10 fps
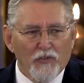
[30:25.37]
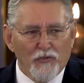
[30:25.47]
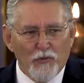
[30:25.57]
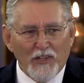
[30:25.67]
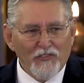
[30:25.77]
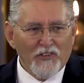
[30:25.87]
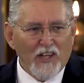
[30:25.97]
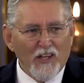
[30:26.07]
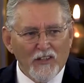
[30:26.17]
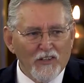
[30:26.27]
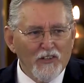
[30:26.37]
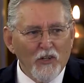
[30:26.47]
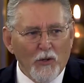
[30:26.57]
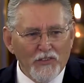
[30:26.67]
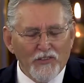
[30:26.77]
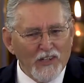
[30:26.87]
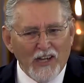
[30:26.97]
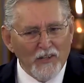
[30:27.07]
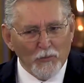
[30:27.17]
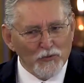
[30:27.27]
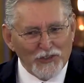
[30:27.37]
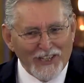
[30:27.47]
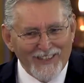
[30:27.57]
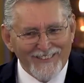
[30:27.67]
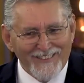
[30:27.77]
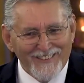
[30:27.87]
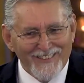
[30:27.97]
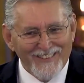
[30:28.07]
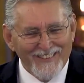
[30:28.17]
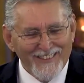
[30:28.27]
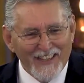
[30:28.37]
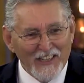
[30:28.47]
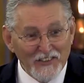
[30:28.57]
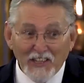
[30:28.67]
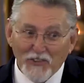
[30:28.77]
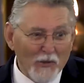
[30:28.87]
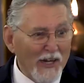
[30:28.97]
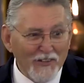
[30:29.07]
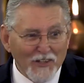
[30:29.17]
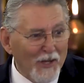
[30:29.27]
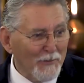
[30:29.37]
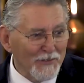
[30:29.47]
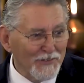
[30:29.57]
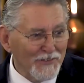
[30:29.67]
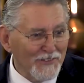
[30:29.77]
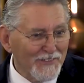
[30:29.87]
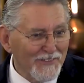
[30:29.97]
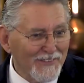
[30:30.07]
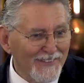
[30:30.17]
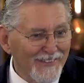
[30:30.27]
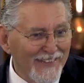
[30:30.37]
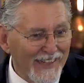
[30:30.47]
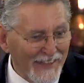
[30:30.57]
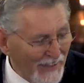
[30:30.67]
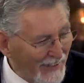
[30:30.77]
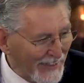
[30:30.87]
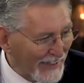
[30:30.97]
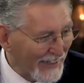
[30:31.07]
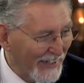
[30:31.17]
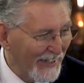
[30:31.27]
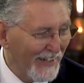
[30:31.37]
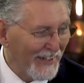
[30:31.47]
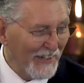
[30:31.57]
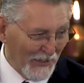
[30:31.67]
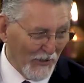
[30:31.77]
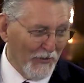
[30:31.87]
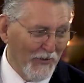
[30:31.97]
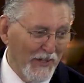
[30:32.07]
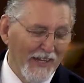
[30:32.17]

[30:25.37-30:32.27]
dressed kind of, you know, he's in animal skins. He's eating grasshoppers and honey, you know.